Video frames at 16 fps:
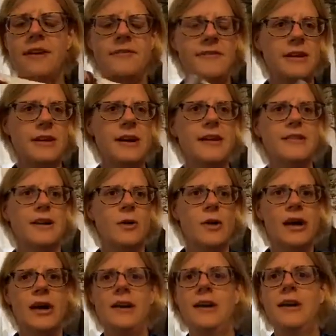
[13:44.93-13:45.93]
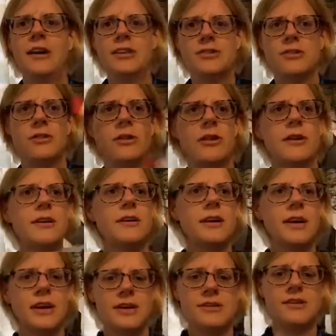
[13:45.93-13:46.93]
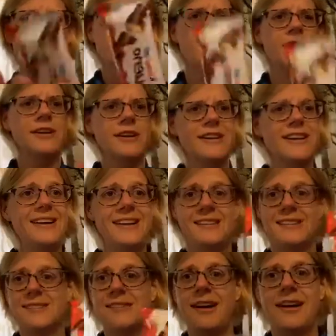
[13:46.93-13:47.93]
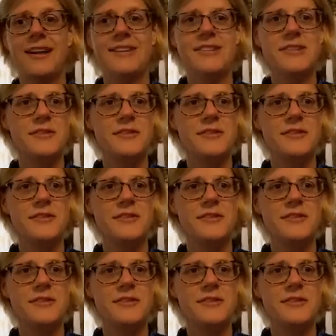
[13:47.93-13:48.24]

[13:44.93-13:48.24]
I feel like they're quite a light chocolate, so it is light.